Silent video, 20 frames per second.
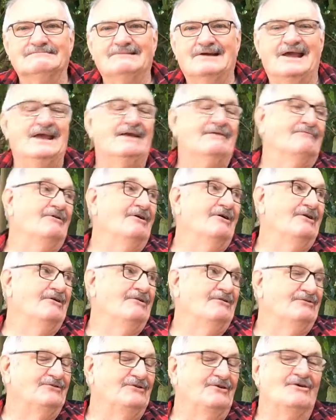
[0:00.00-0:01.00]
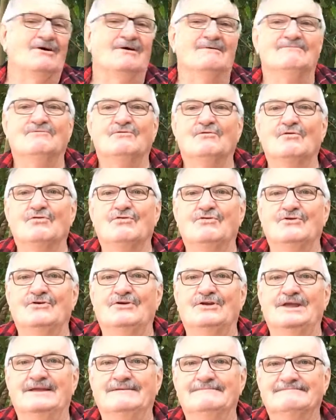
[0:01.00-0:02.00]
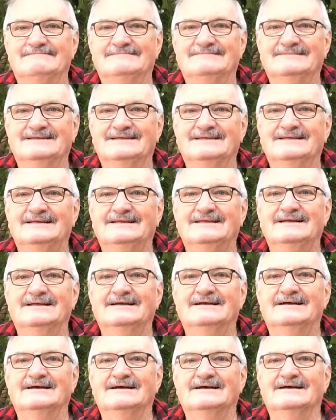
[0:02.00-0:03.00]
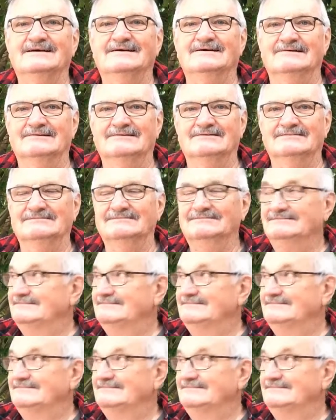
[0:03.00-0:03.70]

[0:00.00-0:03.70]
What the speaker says: "Hey, right on time, 4:30. Uh-oh.